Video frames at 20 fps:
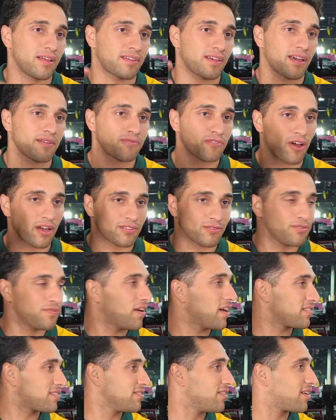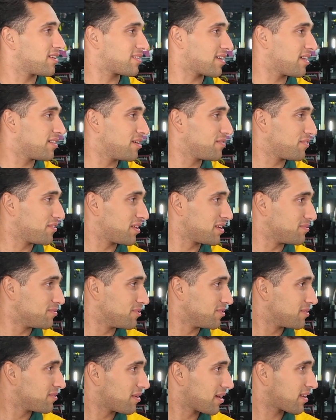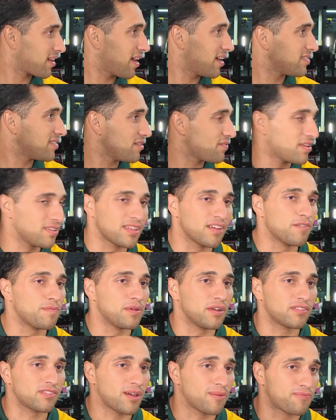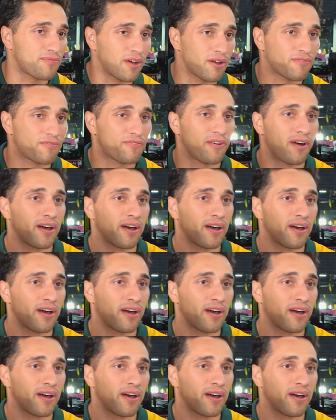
Okay, Tai Tuivasa is not at that level anymore. Okay, he's never been a top 5